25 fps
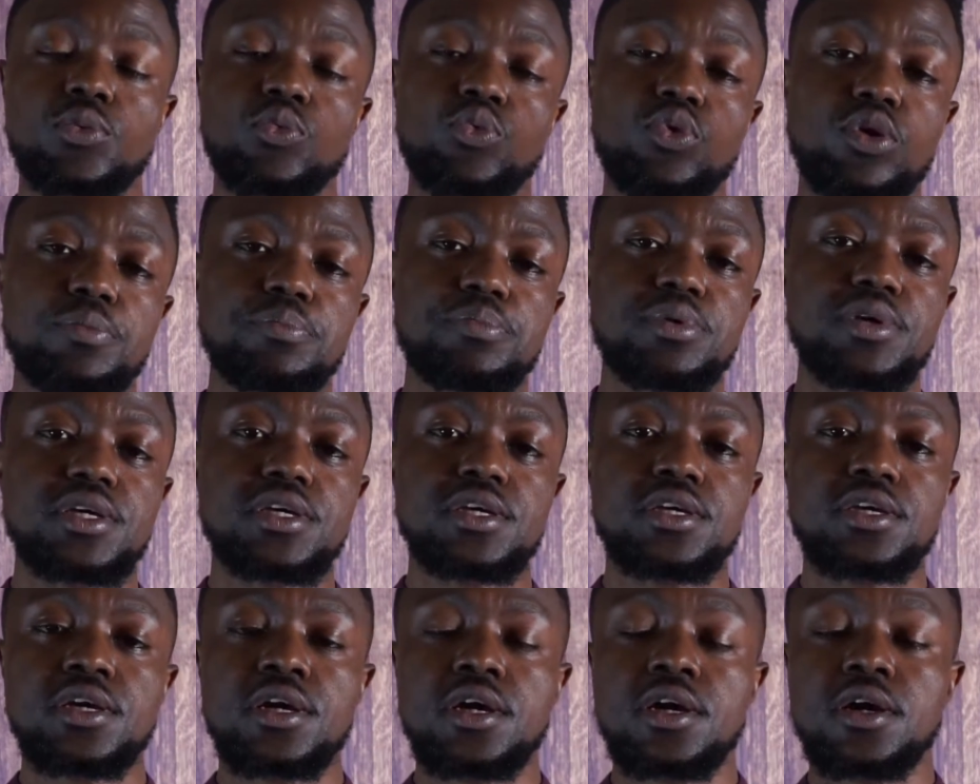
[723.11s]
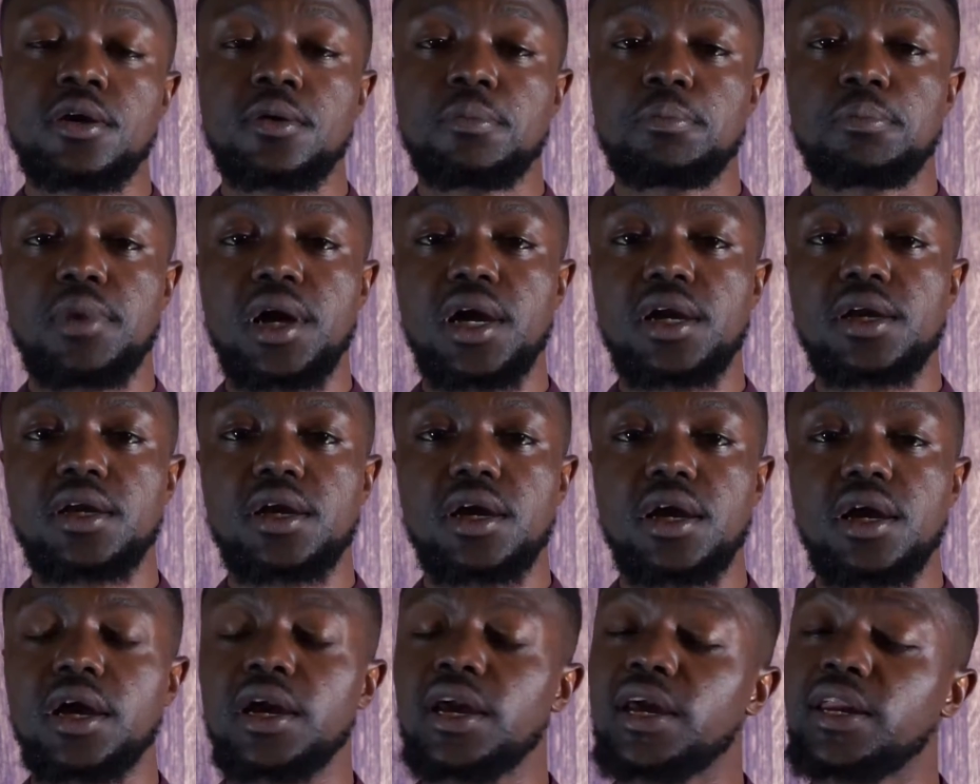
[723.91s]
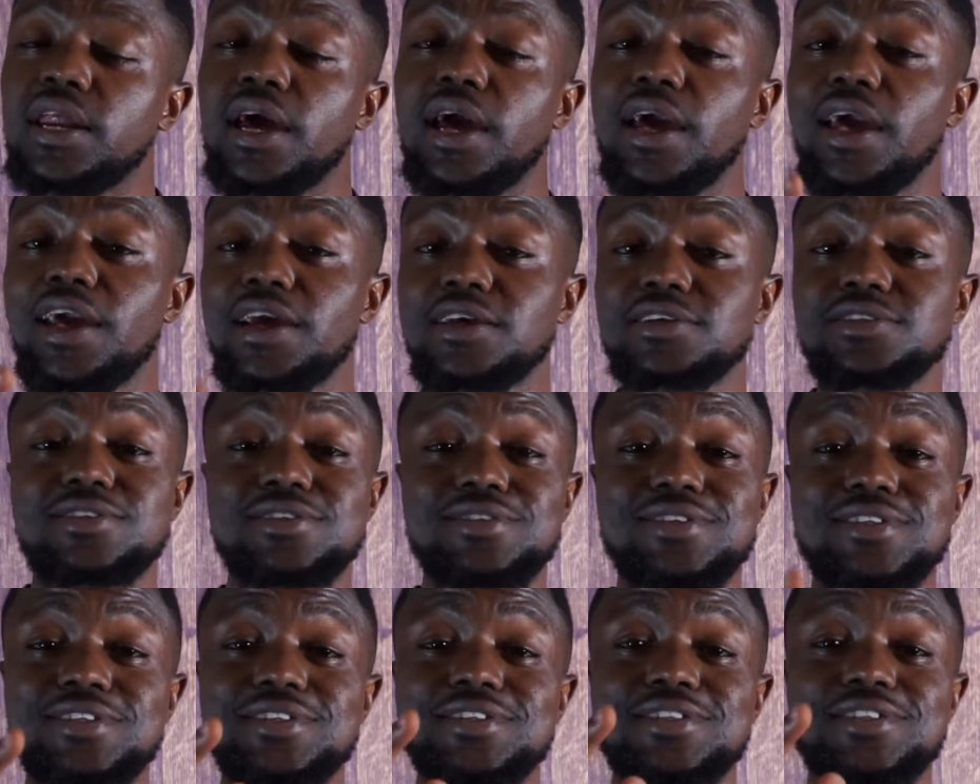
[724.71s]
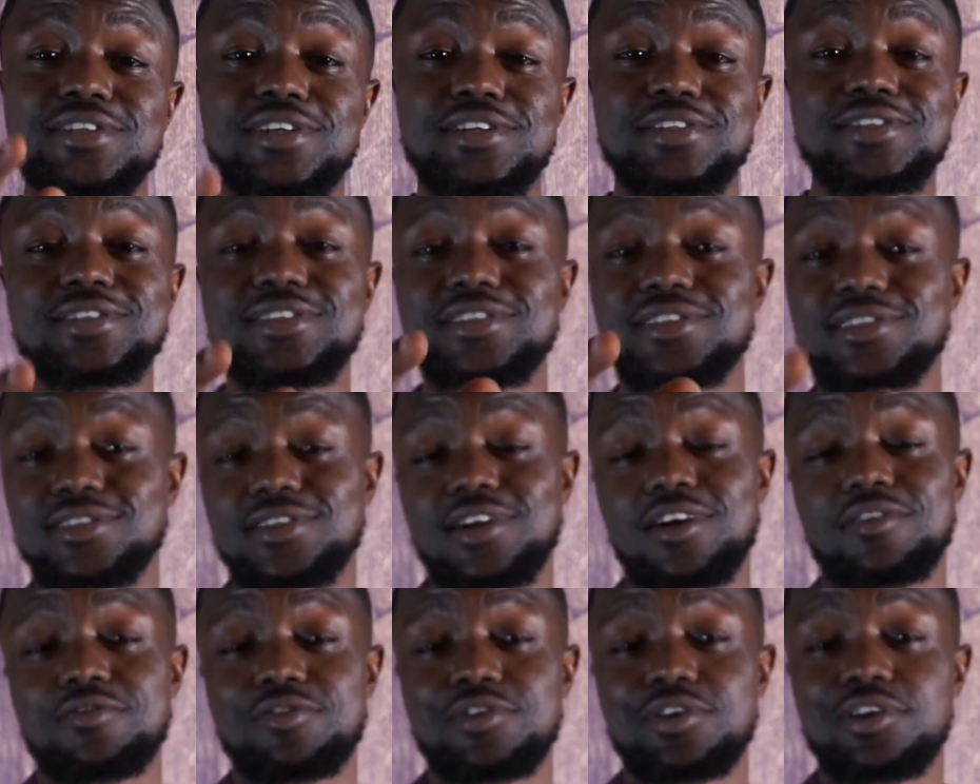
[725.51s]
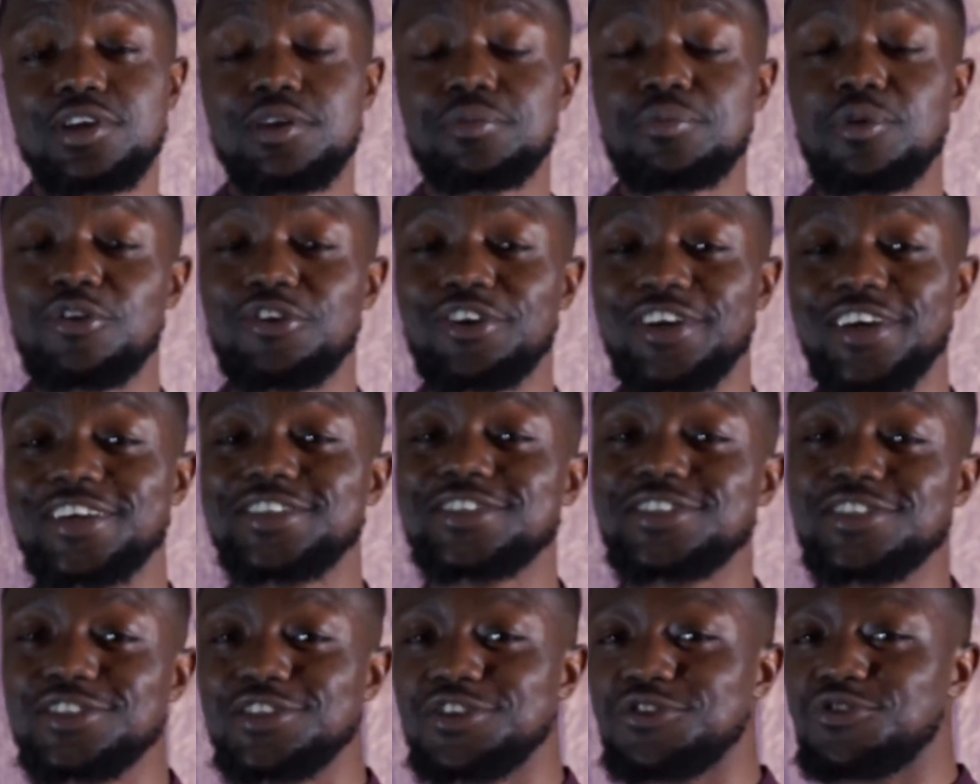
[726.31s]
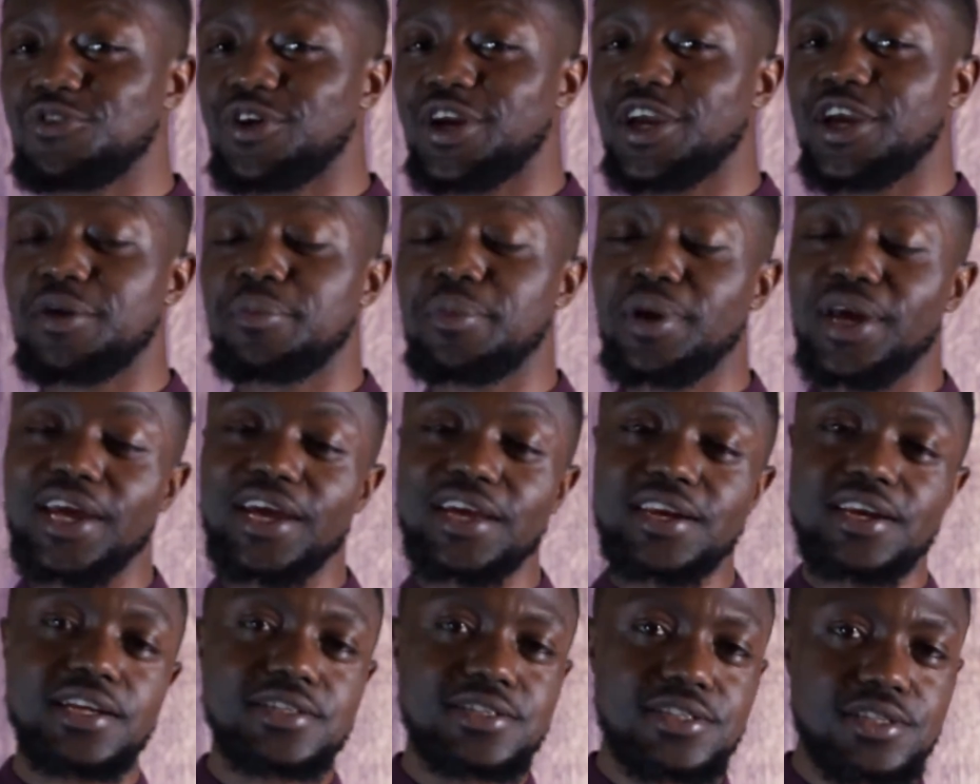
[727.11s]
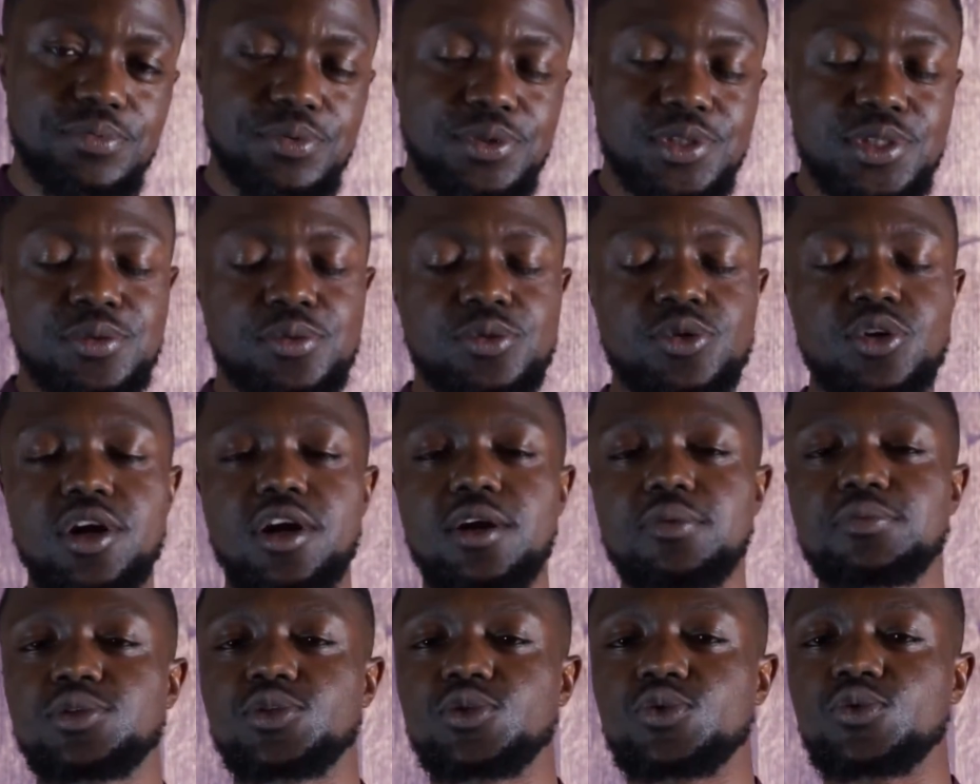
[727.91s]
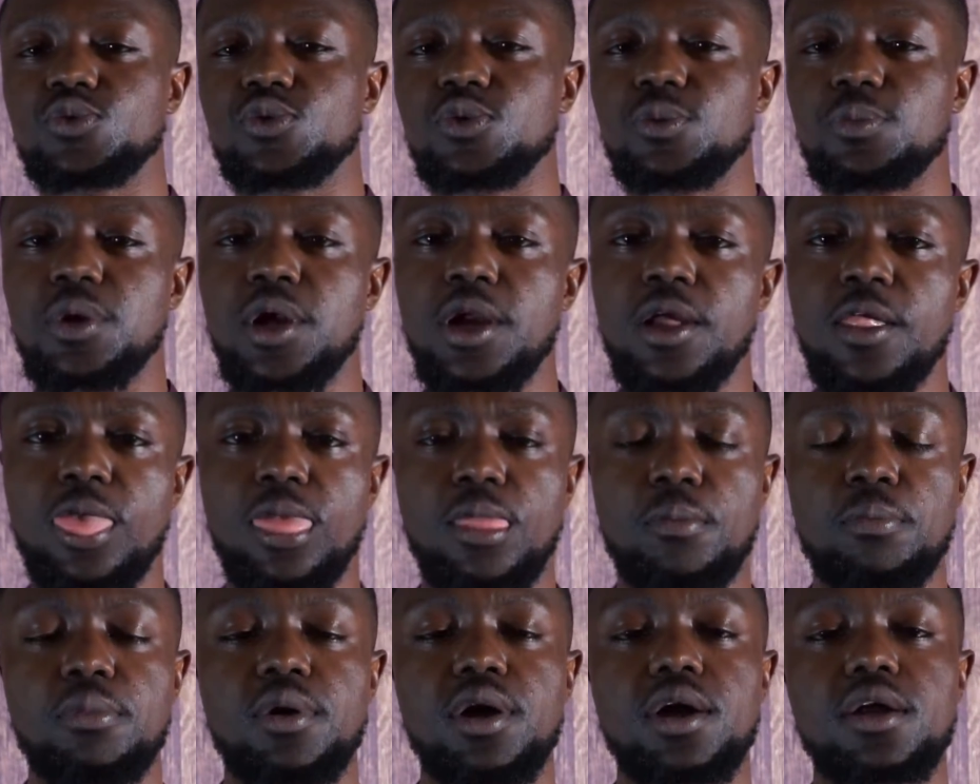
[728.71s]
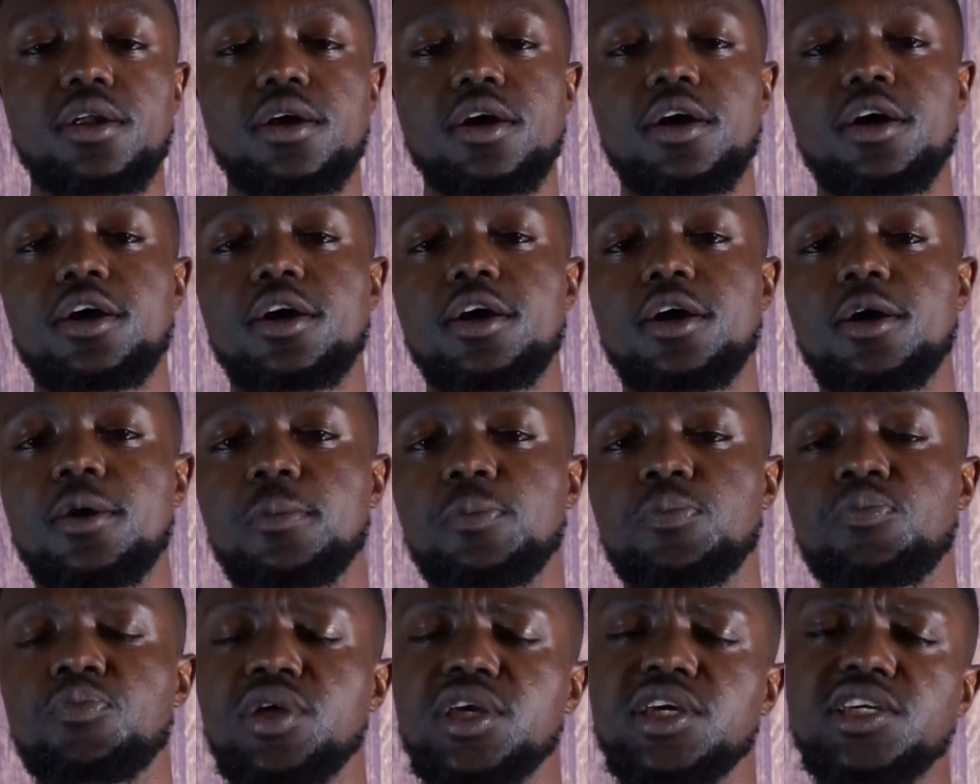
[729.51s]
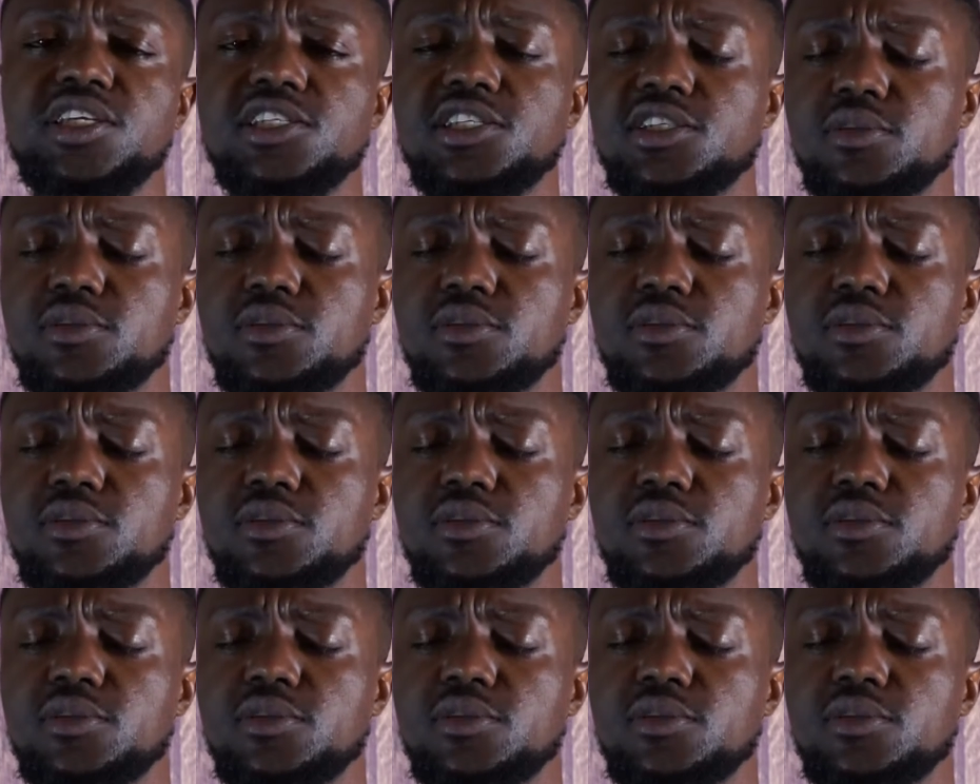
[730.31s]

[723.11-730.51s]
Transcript: would be my guy, and I actually just discovered him on Instagram, and I just subscribed to him. But um, he